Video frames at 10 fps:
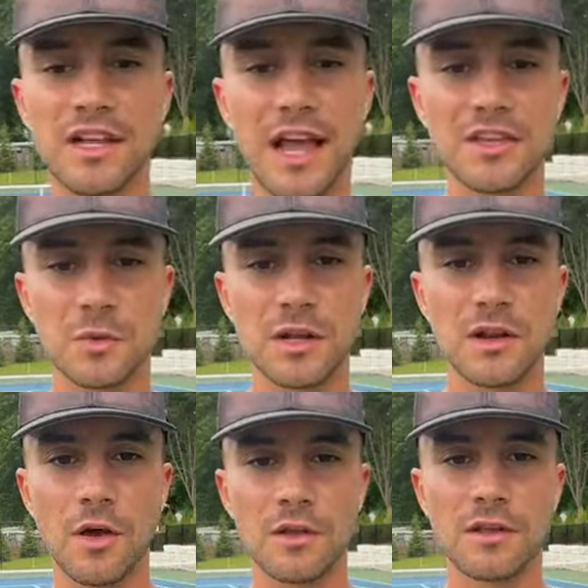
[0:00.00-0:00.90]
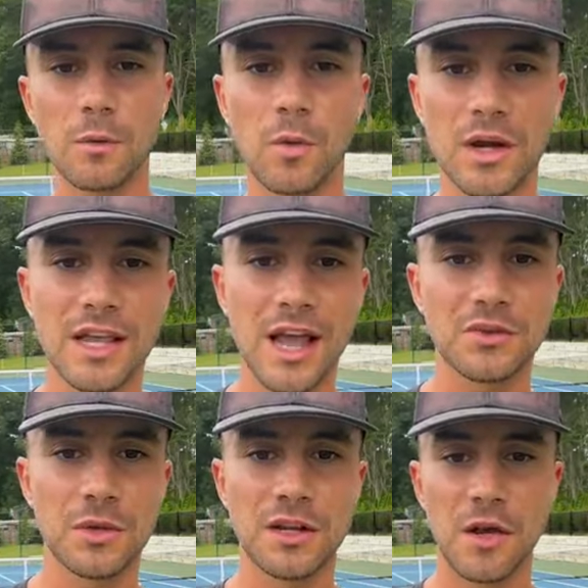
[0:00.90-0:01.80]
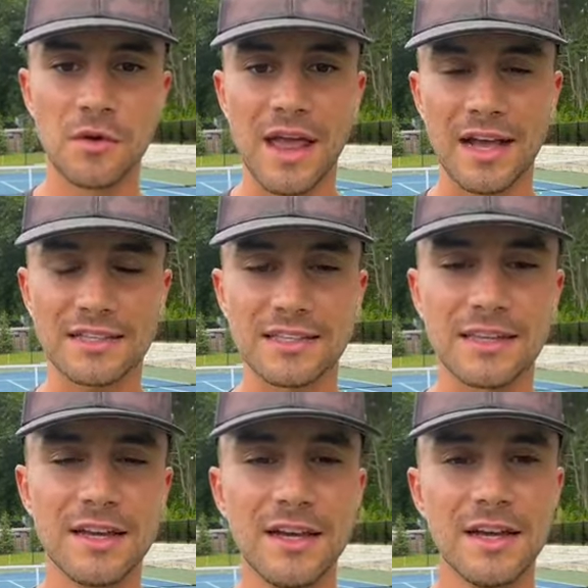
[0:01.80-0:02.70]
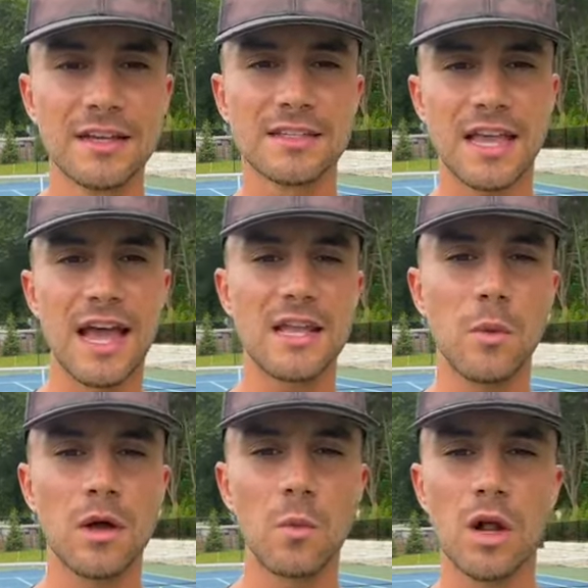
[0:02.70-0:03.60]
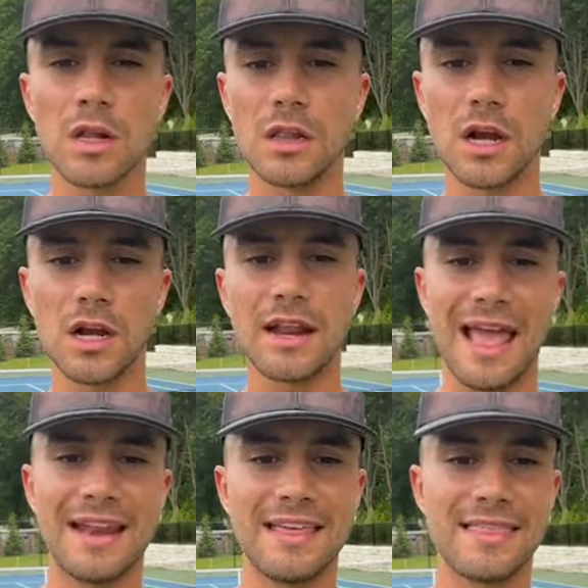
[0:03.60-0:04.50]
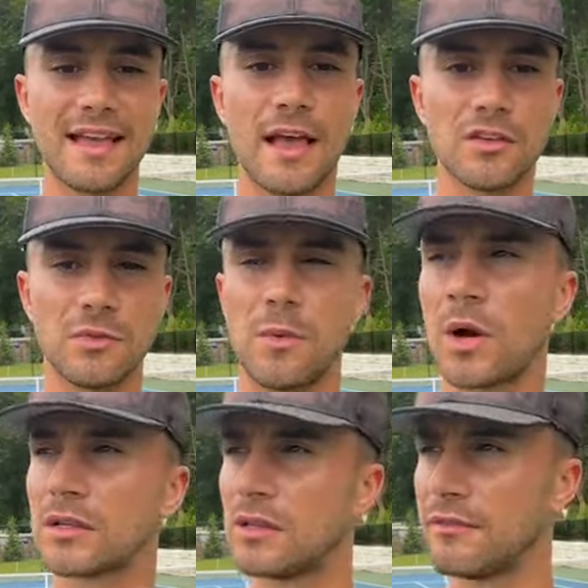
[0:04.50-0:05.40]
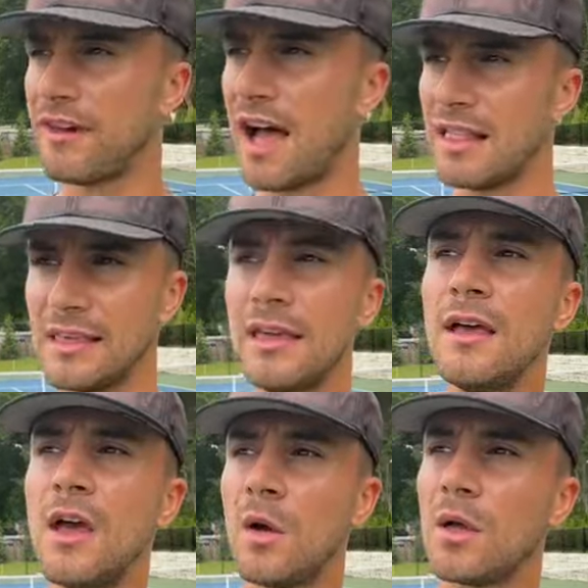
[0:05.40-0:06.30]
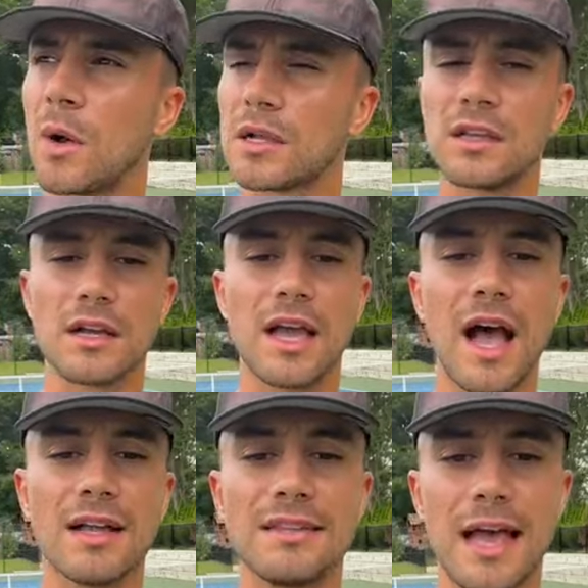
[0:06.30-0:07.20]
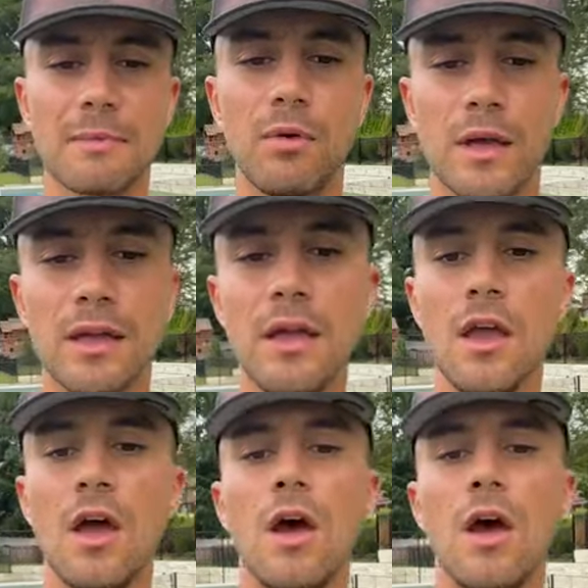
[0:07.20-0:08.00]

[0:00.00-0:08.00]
What do you guys want to know? What do you guys want to know next? Does anyone want to learn anything else? We worked on the volley. We worked on contact point.